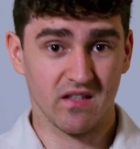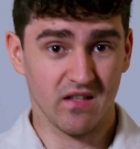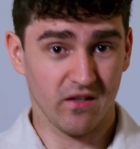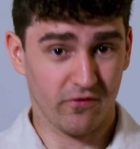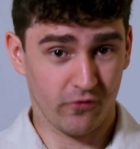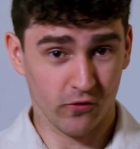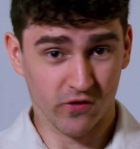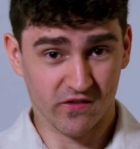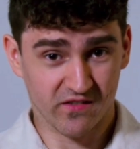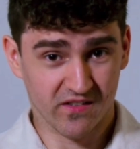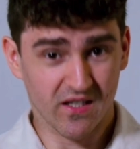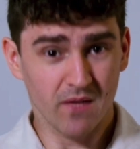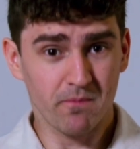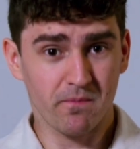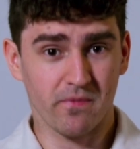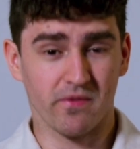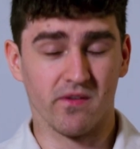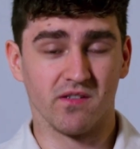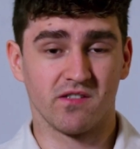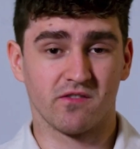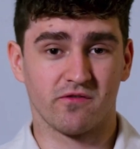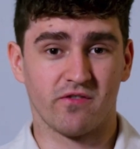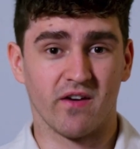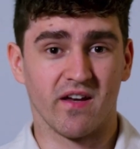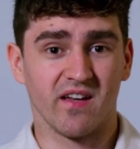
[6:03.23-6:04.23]
If you skip
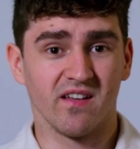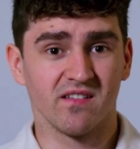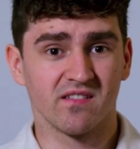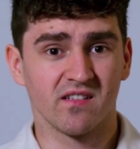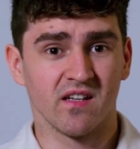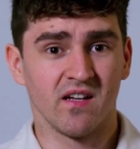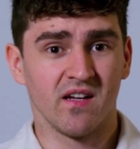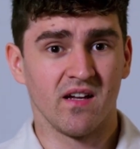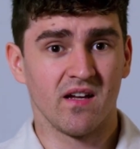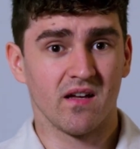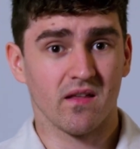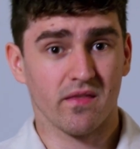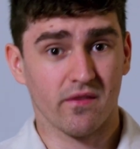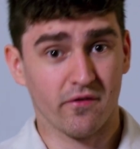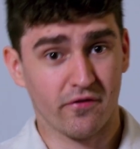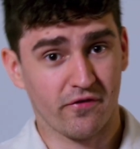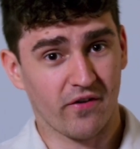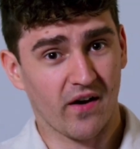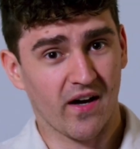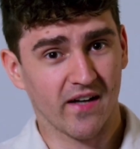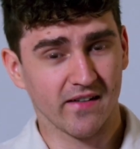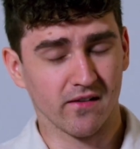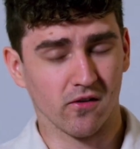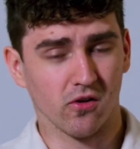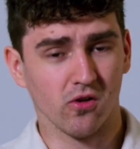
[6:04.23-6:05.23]
this phase, the
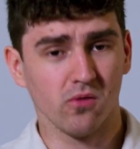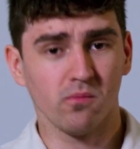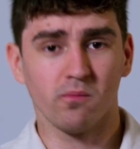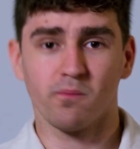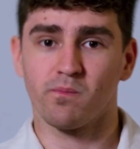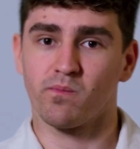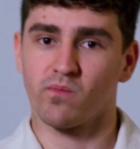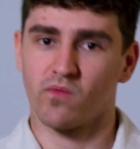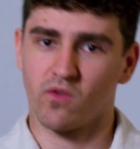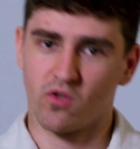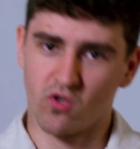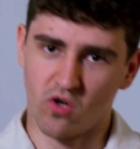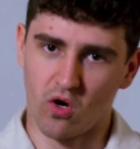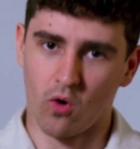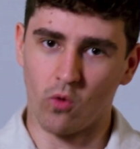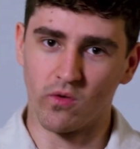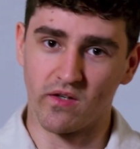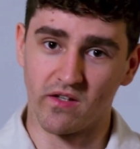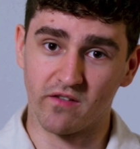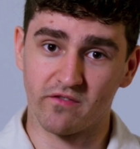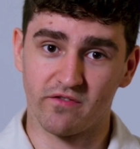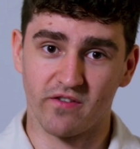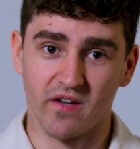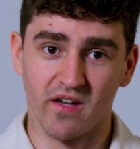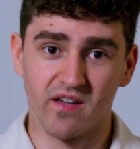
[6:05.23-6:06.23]
final,
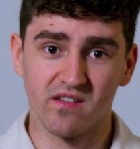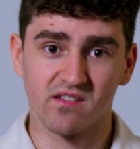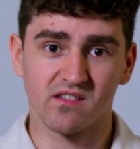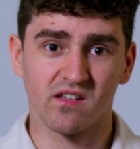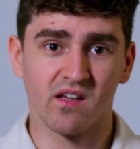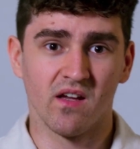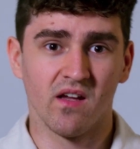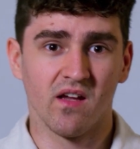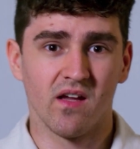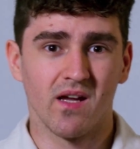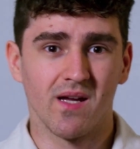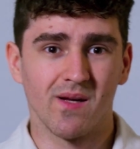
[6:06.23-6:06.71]
coding phase,